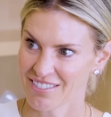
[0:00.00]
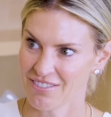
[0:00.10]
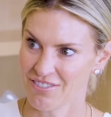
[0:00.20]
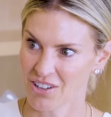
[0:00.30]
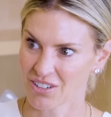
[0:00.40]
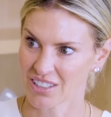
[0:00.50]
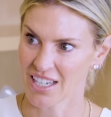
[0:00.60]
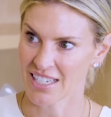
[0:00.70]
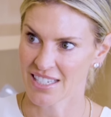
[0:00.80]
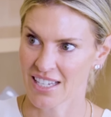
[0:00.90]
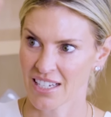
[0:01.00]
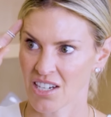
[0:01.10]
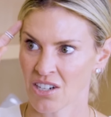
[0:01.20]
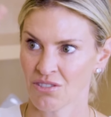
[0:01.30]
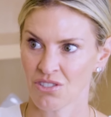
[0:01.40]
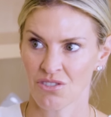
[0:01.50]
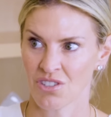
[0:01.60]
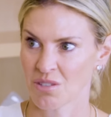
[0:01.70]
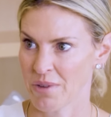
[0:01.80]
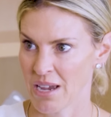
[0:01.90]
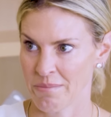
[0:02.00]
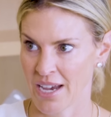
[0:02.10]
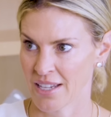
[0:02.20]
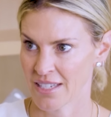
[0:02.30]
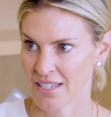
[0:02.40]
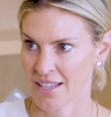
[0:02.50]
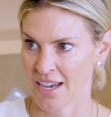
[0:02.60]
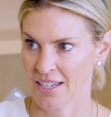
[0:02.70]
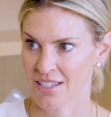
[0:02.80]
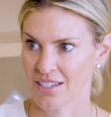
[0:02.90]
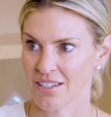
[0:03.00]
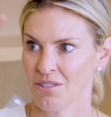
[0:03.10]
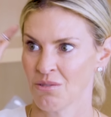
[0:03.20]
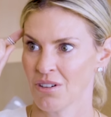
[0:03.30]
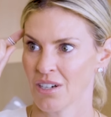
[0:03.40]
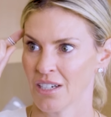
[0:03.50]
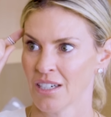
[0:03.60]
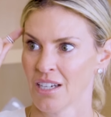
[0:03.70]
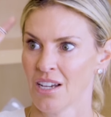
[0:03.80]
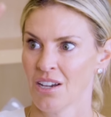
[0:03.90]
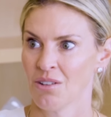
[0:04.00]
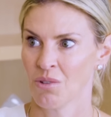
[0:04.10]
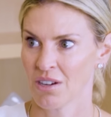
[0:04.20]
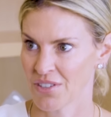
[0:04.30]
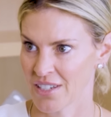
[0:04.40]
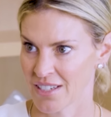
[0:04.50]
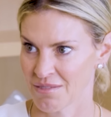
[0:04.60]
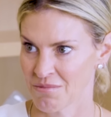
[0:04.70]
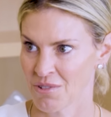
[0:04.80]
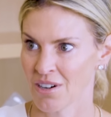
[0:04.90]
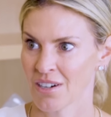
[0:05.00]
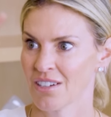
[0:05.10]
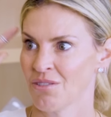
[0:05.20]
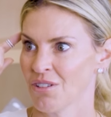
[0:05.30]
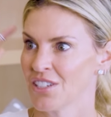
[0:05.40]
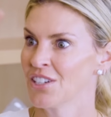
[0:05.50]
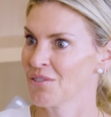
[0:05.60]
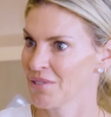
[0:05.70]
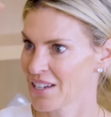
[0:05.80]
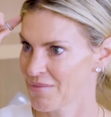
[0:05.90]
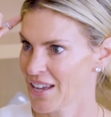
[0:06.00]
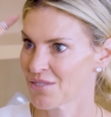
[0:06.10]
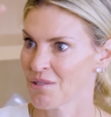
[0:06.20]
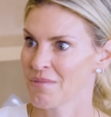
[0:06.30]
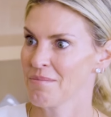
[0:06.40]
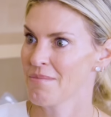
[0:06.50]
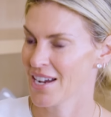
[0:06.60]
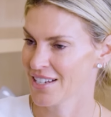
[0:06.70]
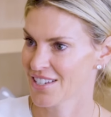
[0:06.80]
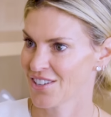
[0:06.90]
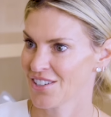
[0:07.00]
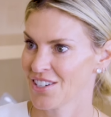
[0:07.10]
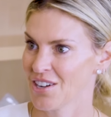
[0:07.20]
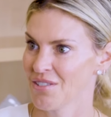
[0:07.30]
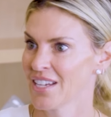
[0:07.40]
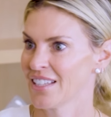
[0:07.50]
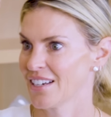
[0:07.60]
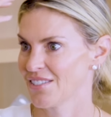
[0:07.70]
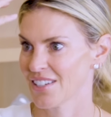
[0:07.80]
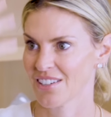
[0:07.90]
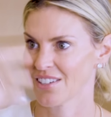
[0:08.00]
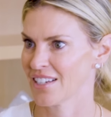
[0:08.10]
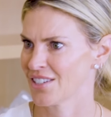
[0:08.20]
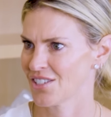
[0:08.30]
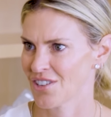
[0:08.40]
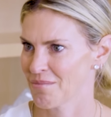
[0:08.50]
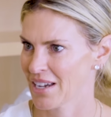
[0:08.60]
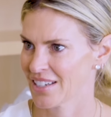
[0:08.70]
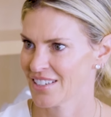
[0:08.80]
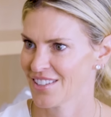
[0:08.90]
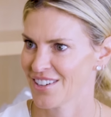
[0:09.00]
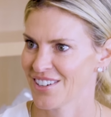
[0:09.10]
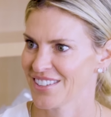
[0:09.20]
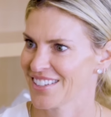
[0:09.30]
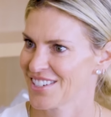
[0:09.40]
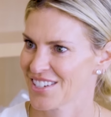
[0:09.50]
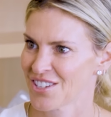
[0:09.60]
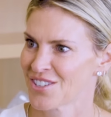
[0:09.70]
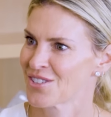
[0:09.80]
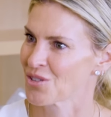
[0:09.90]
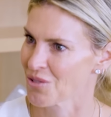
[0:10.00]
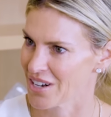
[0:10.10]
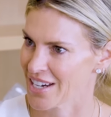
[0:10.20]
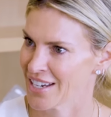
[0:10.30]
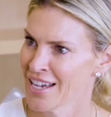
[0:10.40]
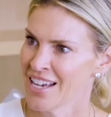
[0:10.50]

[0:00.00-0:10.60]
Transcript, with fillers: vocalize like, "Oh, you just bypassed that," mm. or what if it doesn't work or you know mm -hmm. like mm-hmm. that's where my mind started going and then i was like okay just drop back into the heart that's yeah. just story